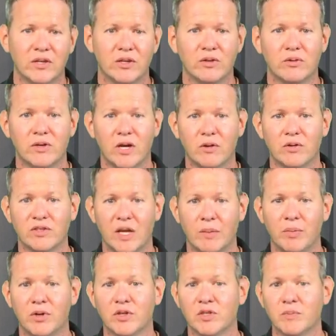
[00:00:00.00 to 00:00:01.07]
You'll notice
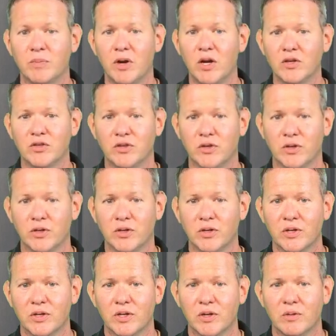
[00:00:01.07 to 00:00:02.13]
I put a sponsor
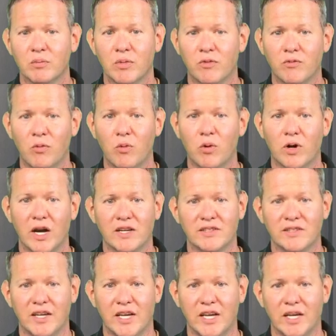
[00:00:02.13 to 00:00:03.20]
before I
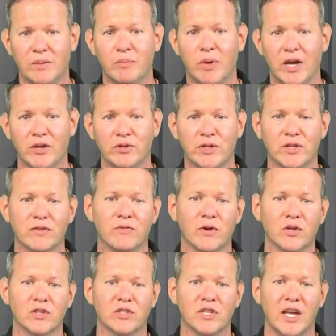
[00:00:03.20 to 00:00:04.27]
said Patriots
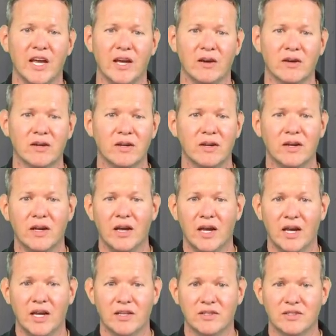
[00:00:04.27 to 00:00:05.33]
first down.
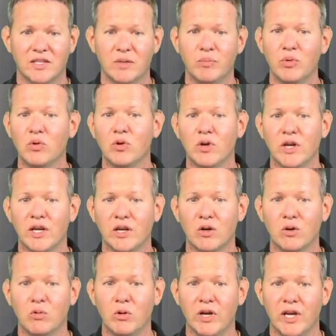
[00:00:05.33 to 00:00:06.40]
It's simple
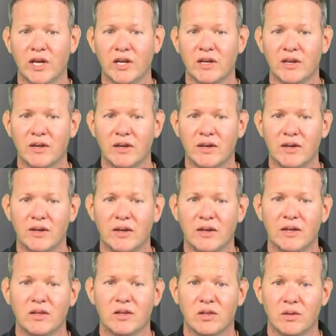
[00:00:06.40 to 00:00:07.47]
and quick
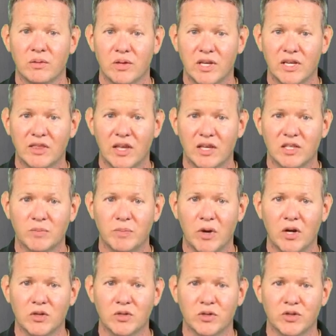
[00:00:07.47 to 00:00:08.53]
to get that
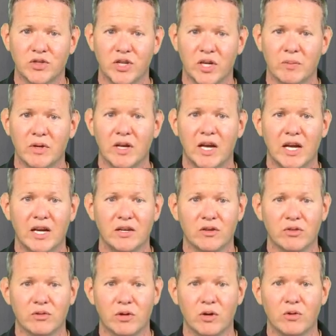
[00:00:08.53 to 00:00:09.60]
sponsorship and
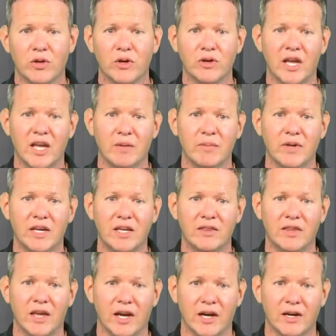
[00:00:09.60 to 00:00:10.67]
to throw their name
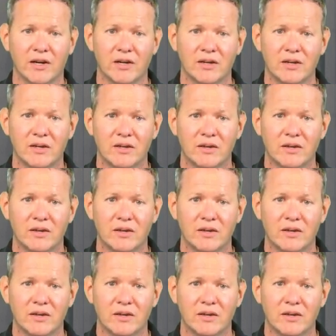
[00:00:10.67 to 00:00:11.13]
in there.